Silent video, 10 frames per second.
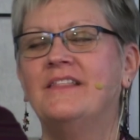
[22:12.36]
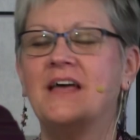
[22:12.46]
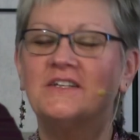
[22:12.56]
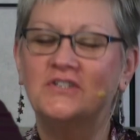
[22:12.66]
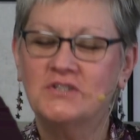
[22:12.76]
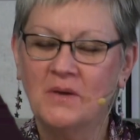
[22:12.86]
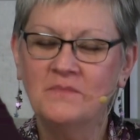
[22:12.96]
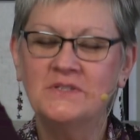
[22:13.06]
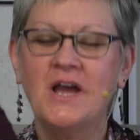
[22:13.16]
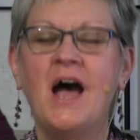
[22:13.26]
that
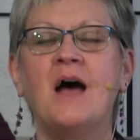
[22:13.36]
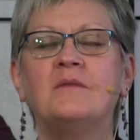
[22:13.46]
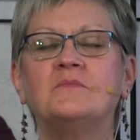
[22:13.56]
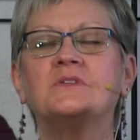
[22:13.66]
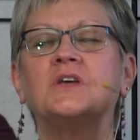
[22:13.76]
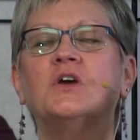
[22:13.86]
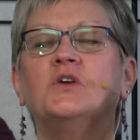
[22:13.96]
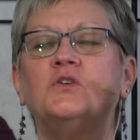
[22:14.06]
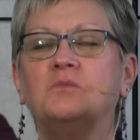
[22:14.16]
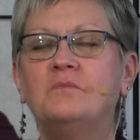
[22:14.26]
sometimes
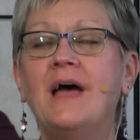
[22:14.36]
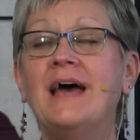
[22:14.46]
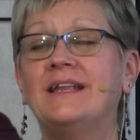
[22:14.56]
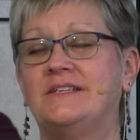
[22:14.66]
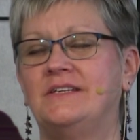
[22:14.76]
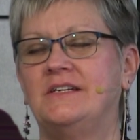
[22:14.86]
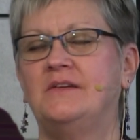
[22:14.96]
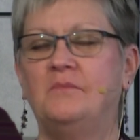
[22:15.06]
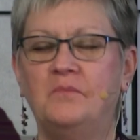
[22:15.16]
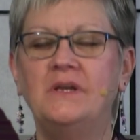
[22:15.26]
humanity,
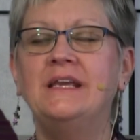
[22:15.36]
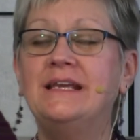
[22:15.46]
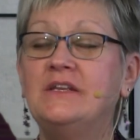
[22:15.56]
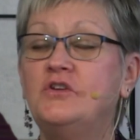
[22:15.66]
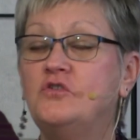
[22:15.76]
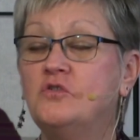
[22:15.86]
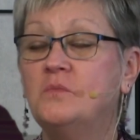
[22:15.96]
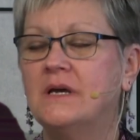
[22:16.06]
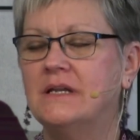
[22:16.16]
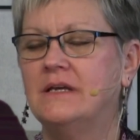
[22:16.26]
being
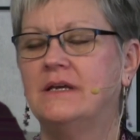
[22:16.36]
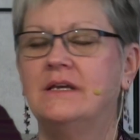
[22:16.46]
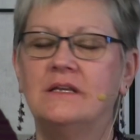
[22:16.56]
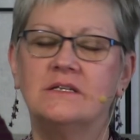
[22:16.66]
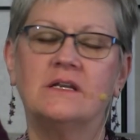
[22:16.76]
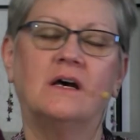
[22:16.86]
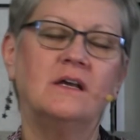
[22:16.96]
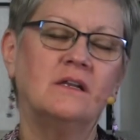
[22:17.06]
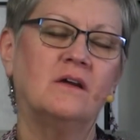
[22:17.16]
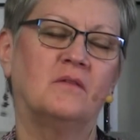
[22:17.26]
human, is
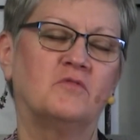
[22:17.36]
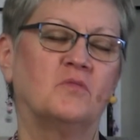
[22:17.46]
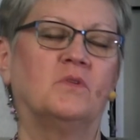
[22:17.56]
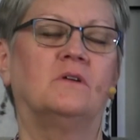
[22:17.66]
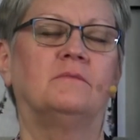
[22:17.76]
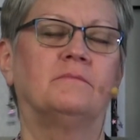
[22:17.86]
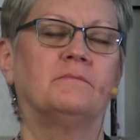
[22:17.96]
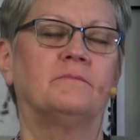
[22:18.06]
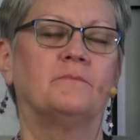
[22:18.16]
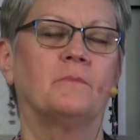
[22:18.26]

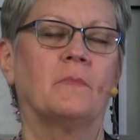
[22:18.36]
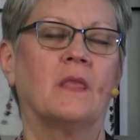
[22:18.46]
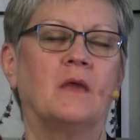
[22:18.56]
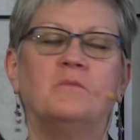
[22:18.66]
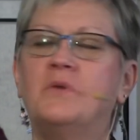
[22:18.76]
uncomfortable.